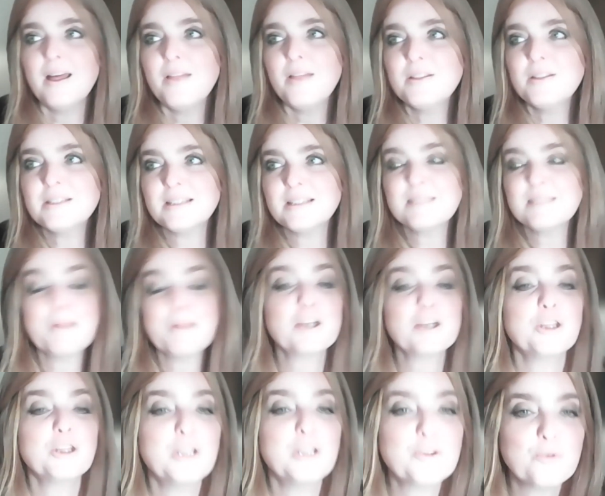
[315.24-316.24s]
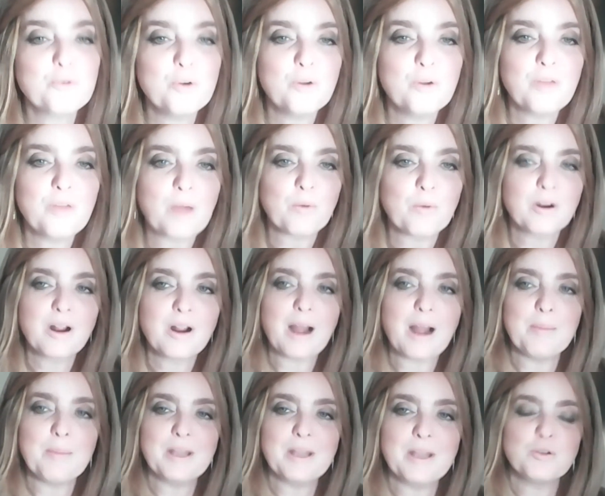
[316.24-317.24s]
This is especially true that we're
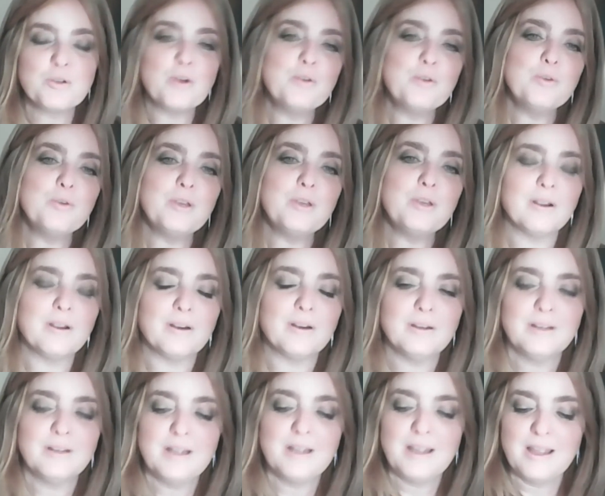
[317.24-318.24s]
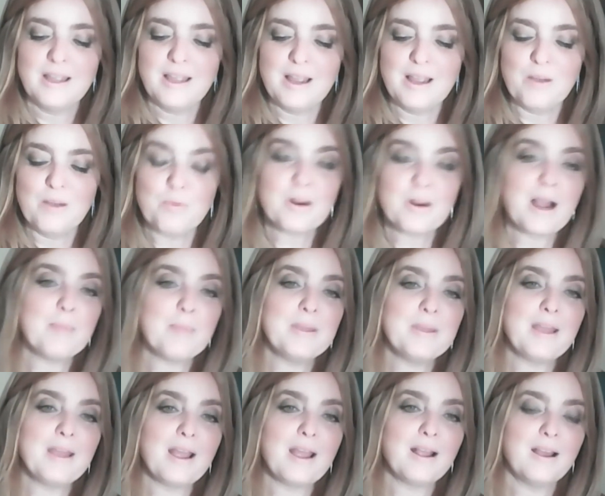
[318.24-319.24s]
coming to a new year. We're
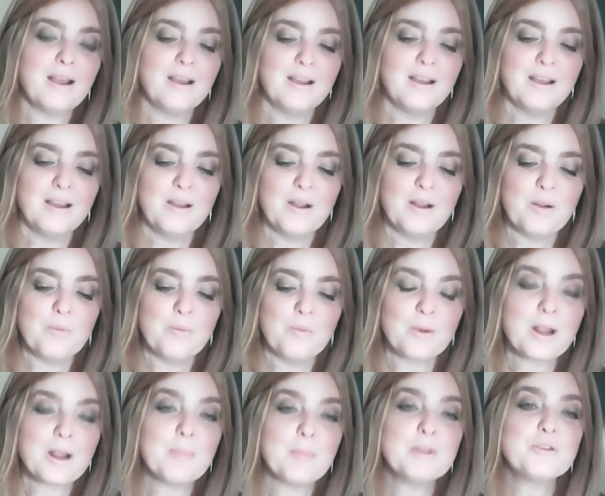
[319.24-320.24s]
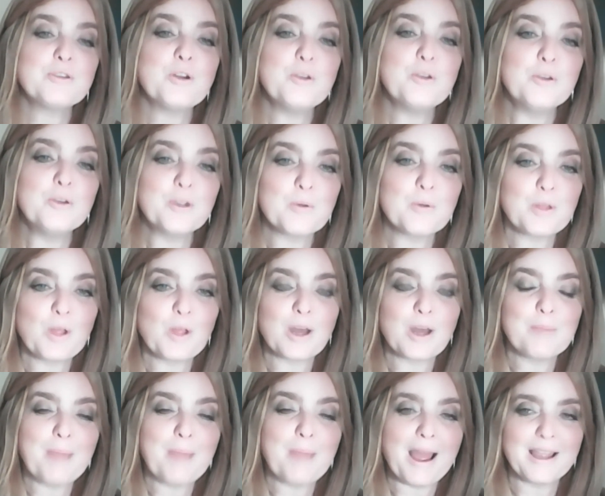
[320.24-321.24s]
coming to a new year with a lot
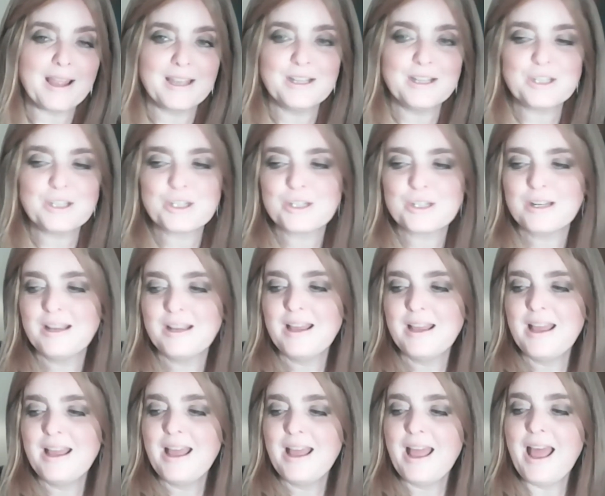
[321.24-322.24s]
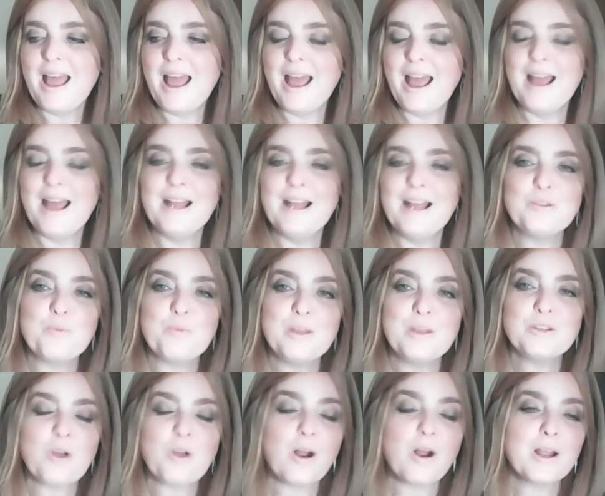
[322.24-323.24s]
of baggage. And we
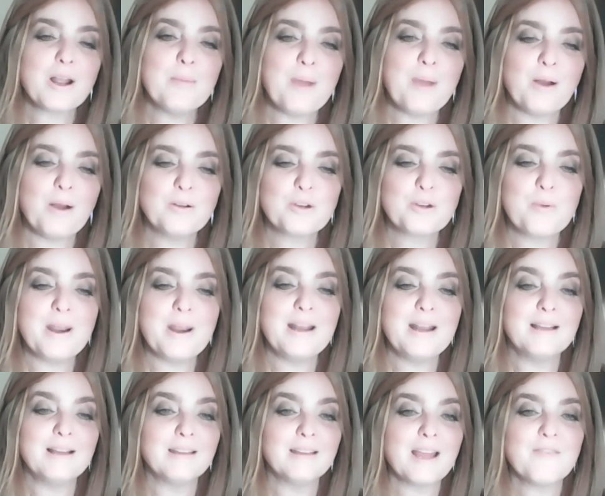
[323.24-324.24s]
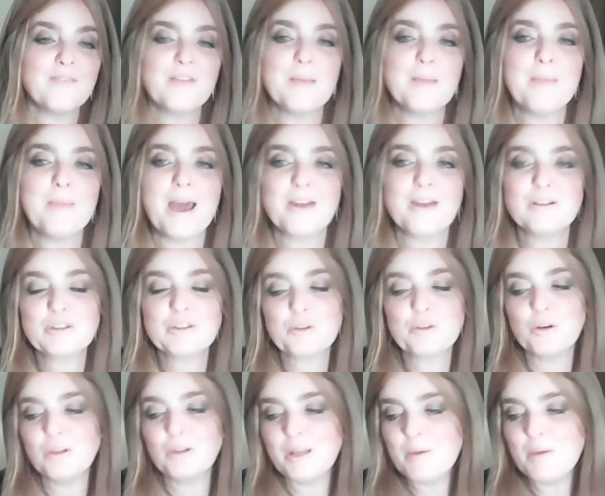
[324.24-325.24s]
talk about creating a life that matters.
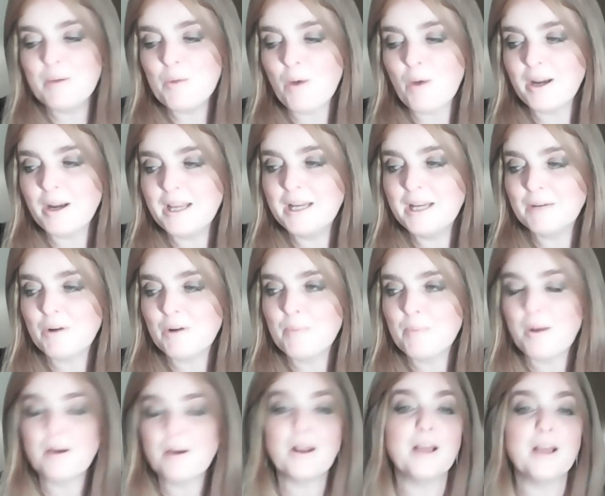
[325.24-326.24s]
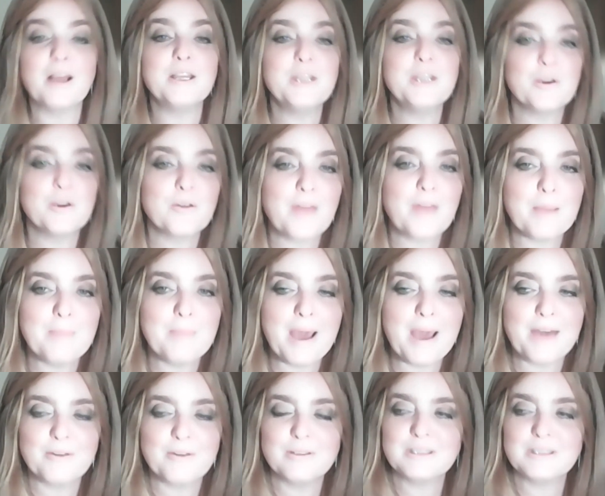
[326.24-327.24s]
Certainly, we want to hear about a year that
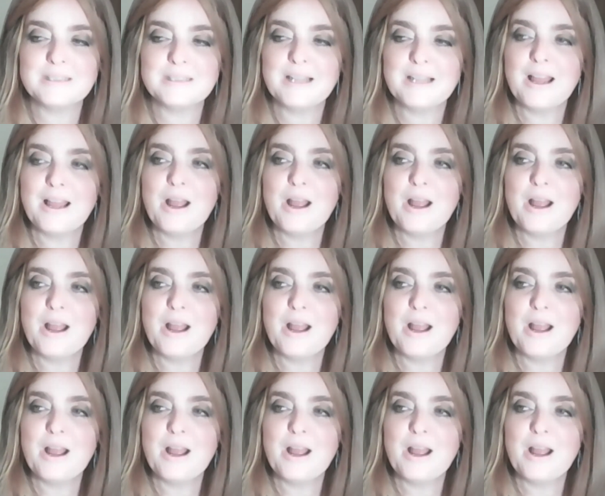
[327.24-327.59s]
matters.